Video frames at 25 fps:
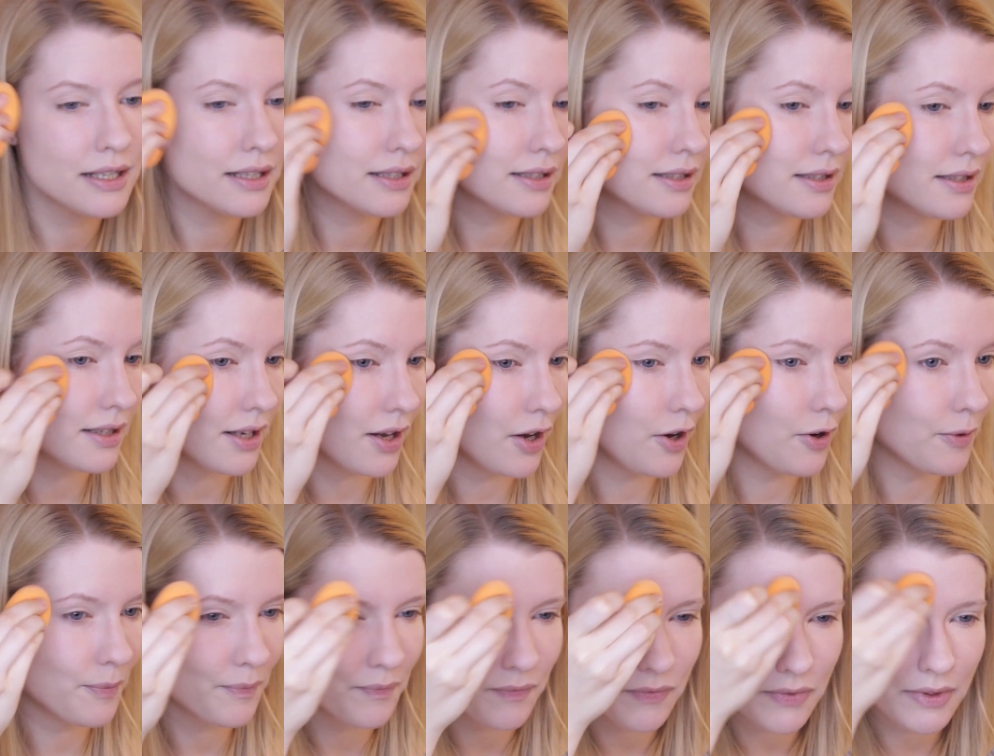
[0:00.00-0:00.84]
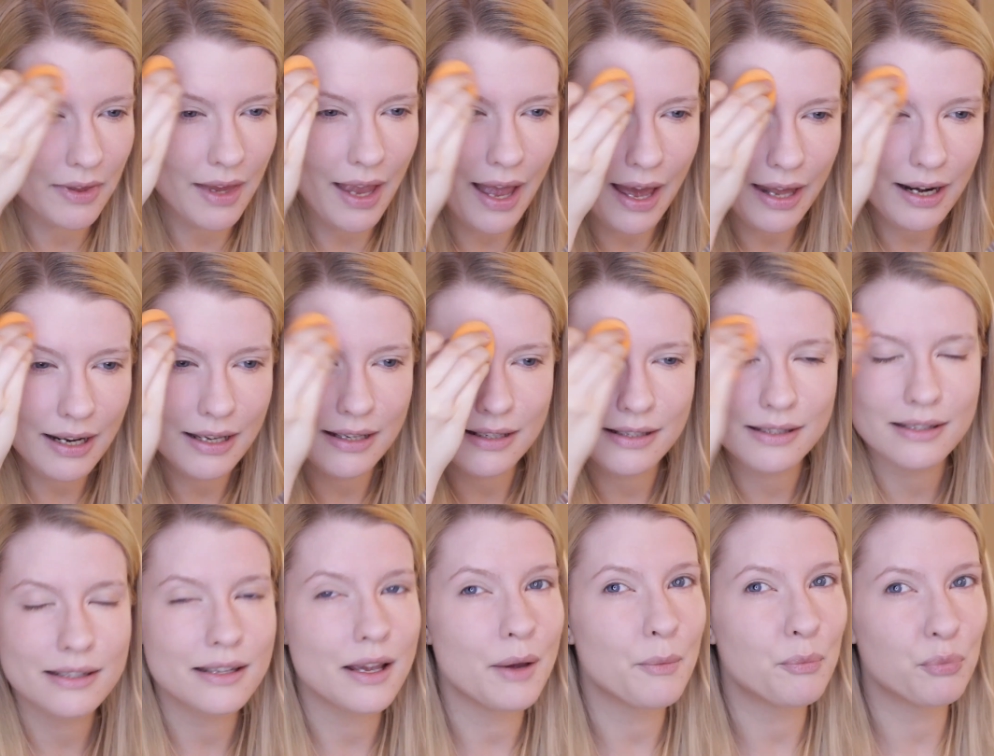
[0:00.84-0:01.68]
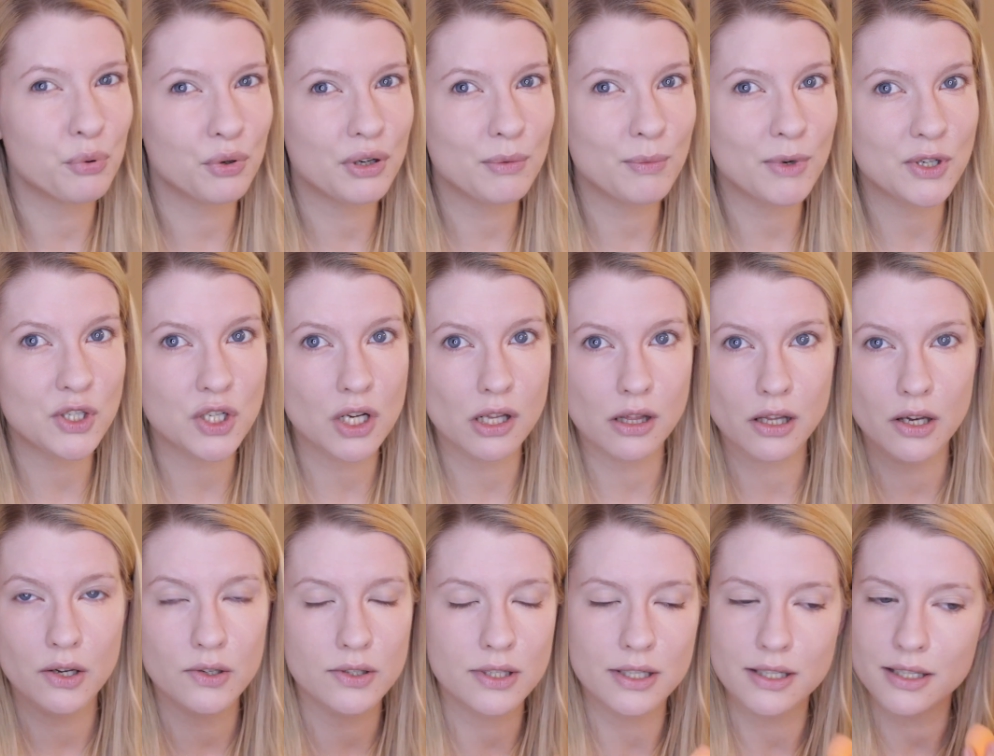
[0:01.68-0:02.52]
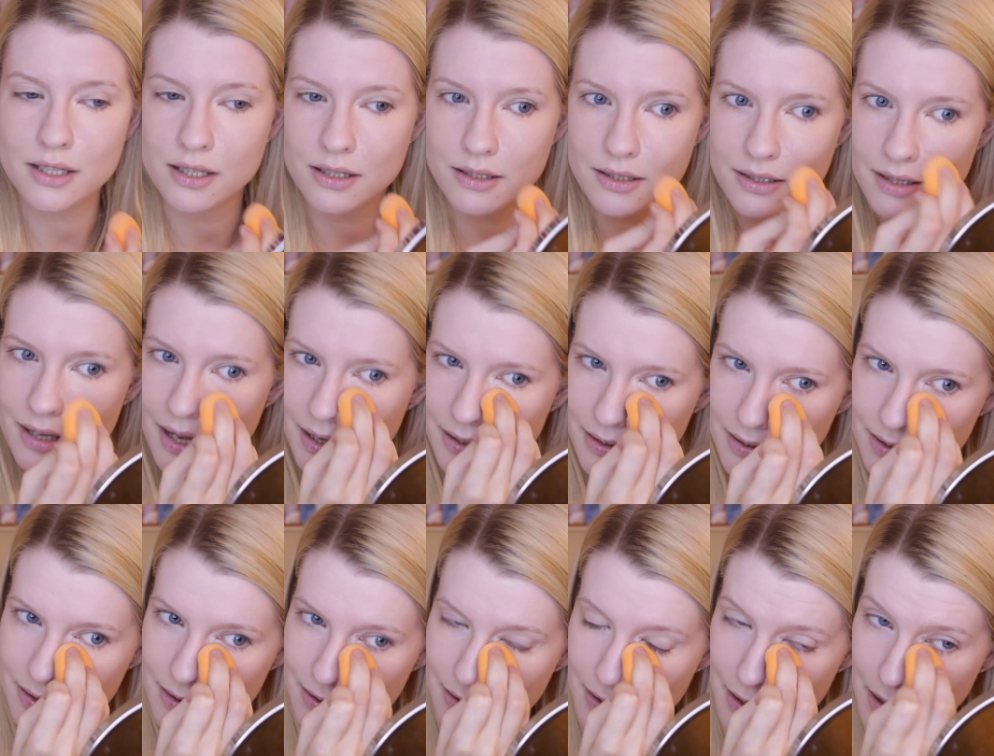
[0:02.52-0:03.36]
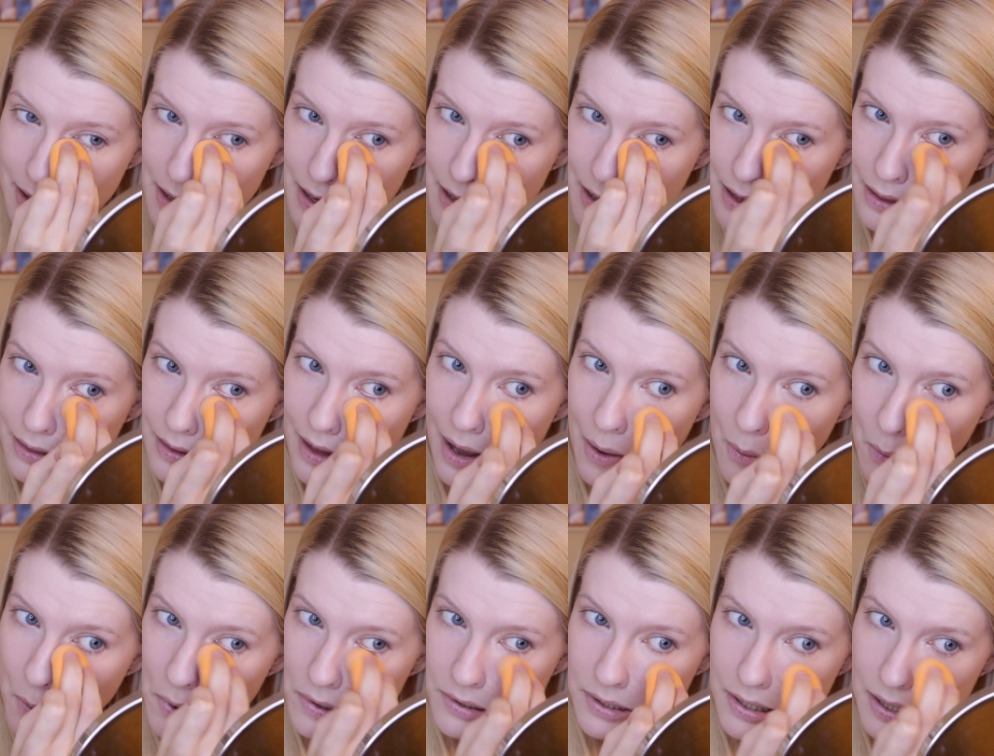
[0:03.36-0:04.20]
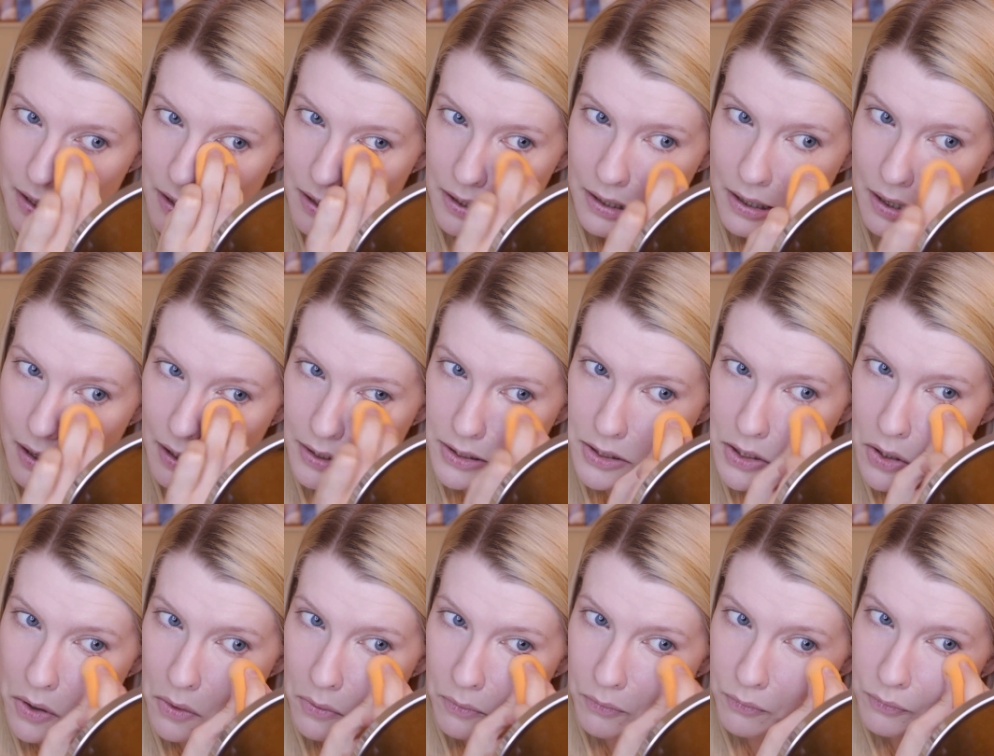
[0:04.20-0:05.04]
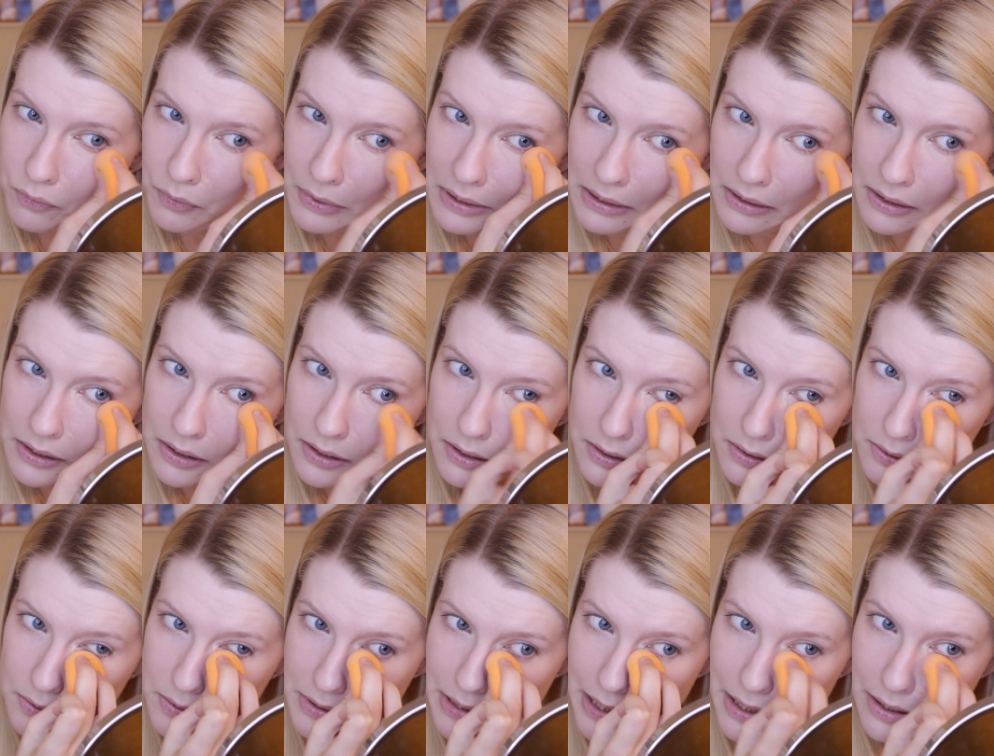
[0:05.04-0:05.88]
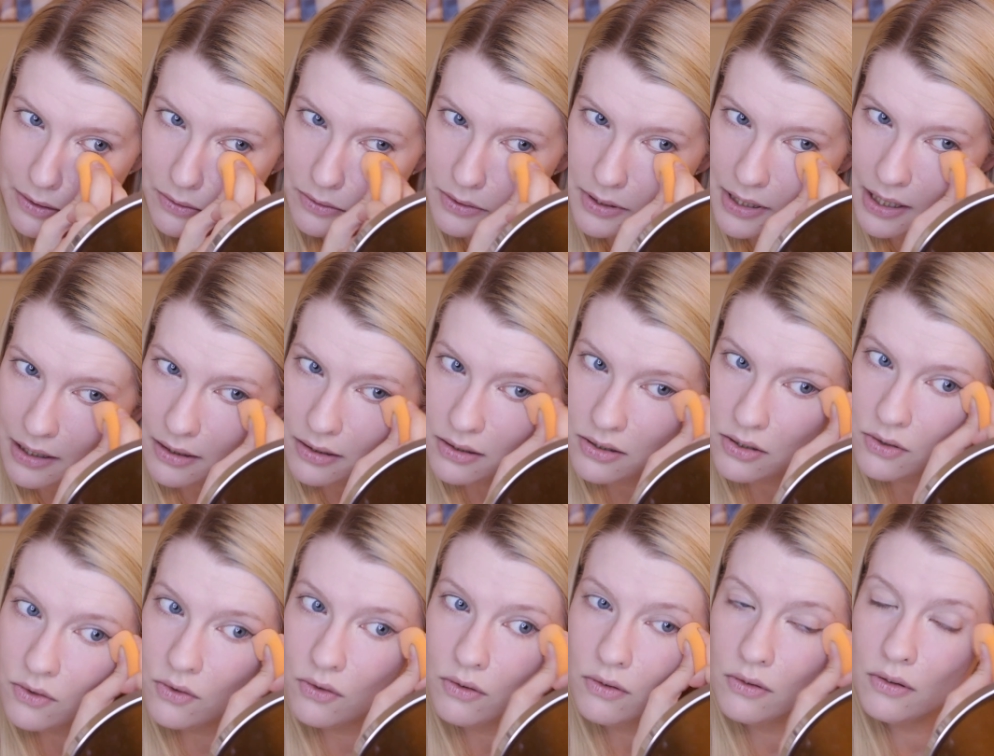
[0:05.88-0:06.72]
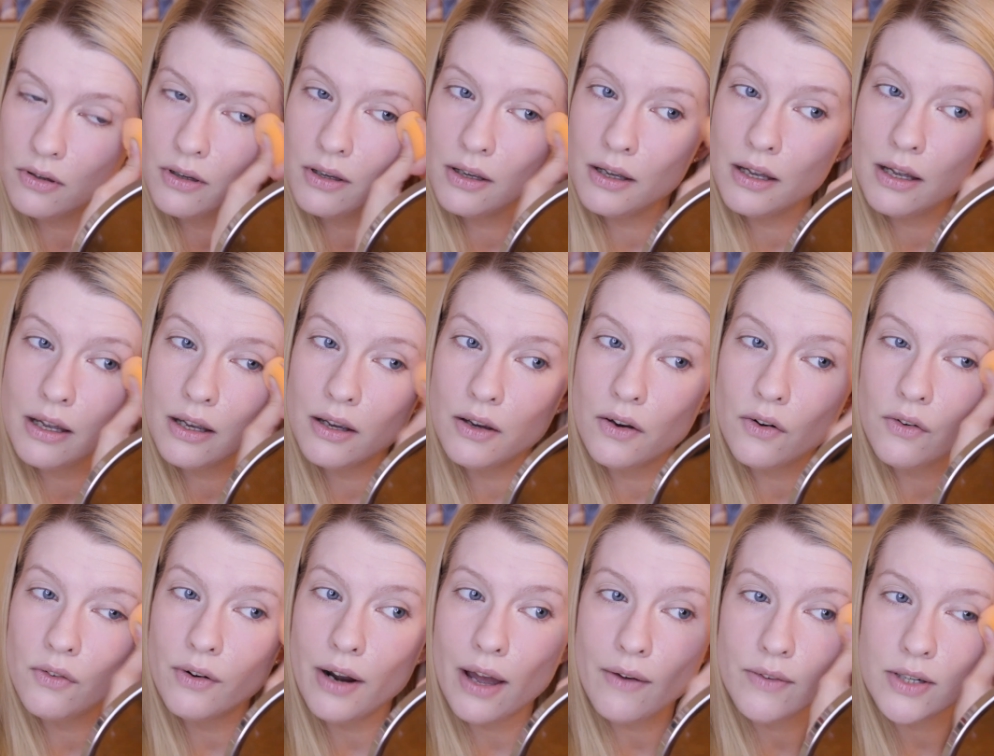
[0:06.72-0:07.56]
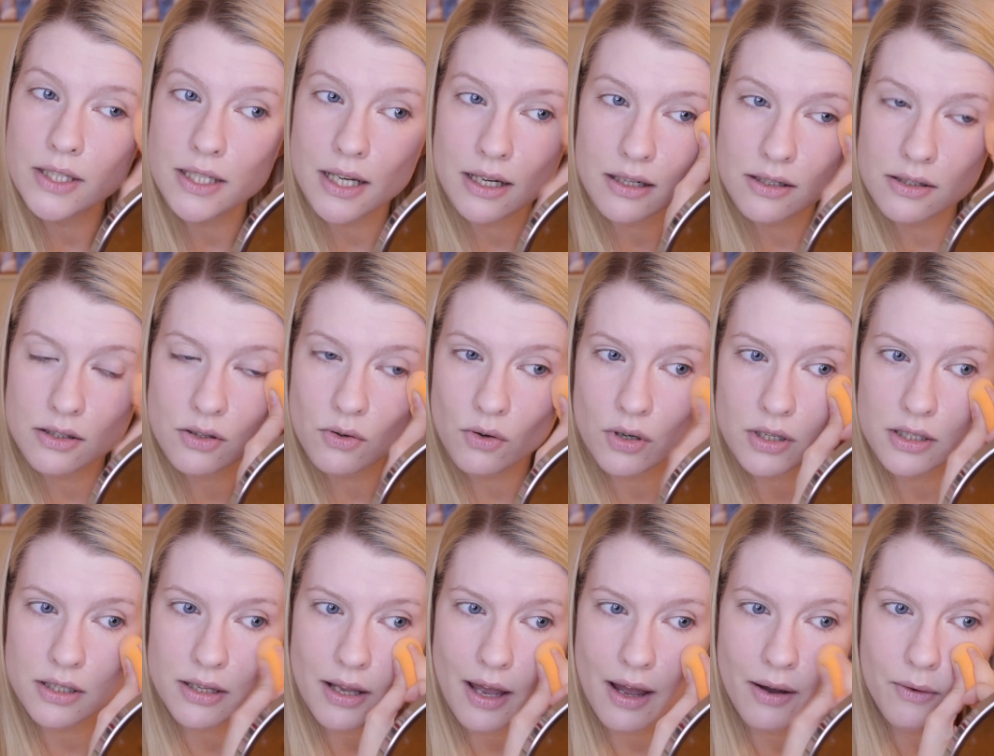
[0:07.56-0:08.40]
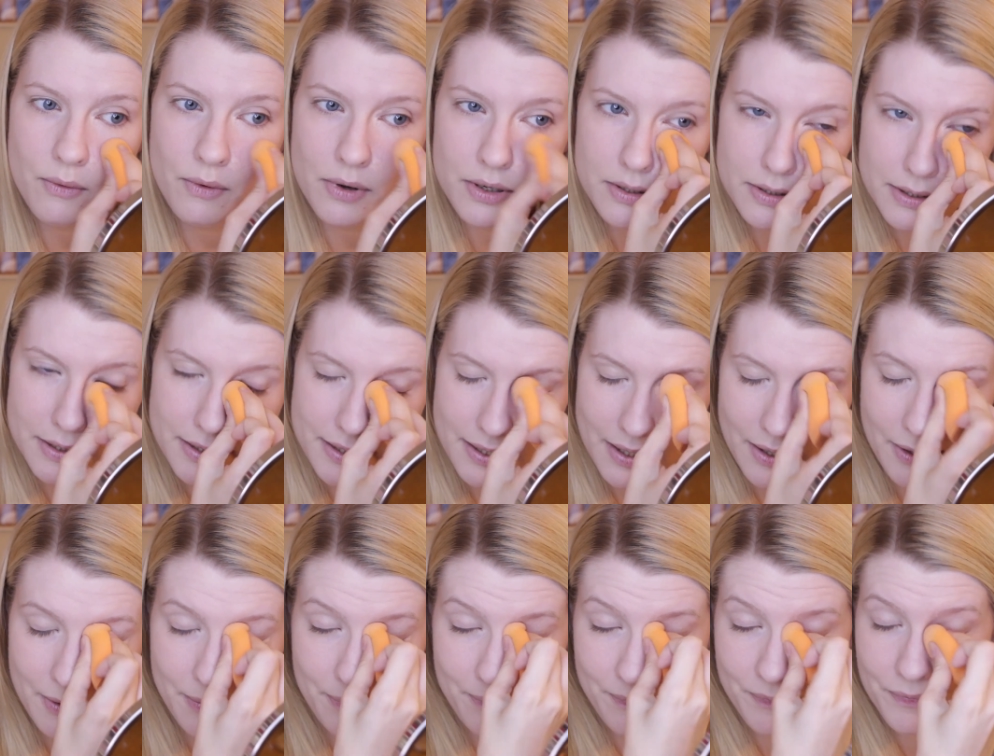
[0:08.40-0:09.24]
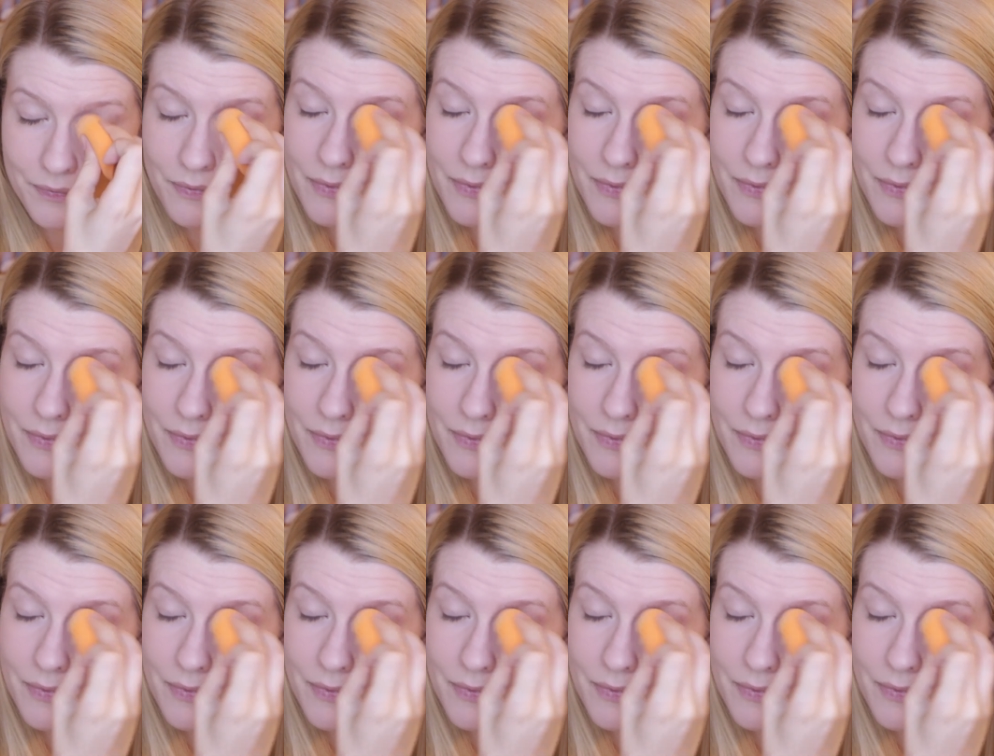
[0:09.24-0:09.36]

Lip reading: So that is pretty much the closest because that one I don't really use. I don't tend to gravitate towards that one. So